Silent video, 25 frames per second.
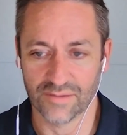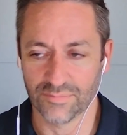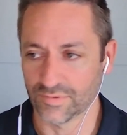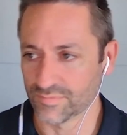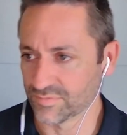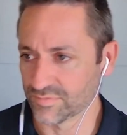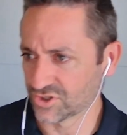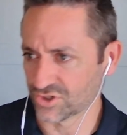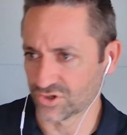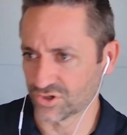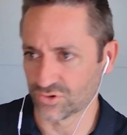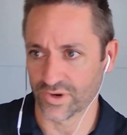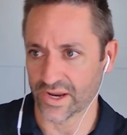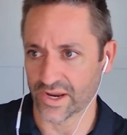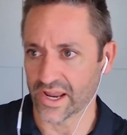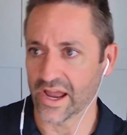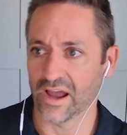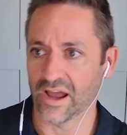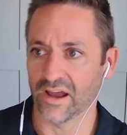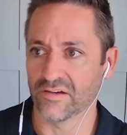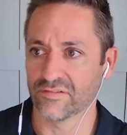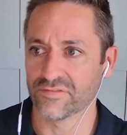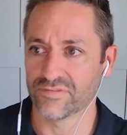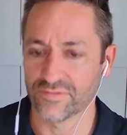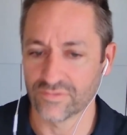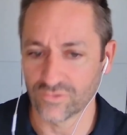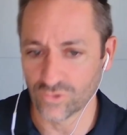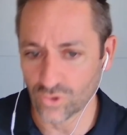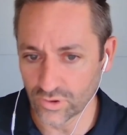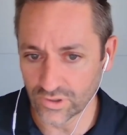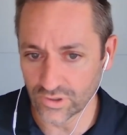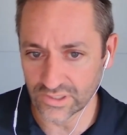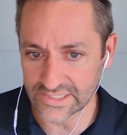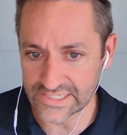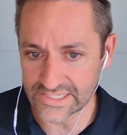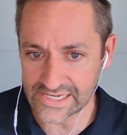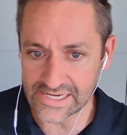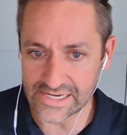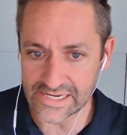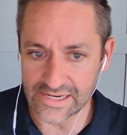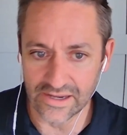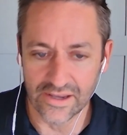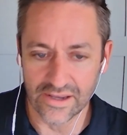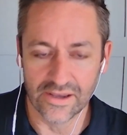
I'm sure we have loyalty.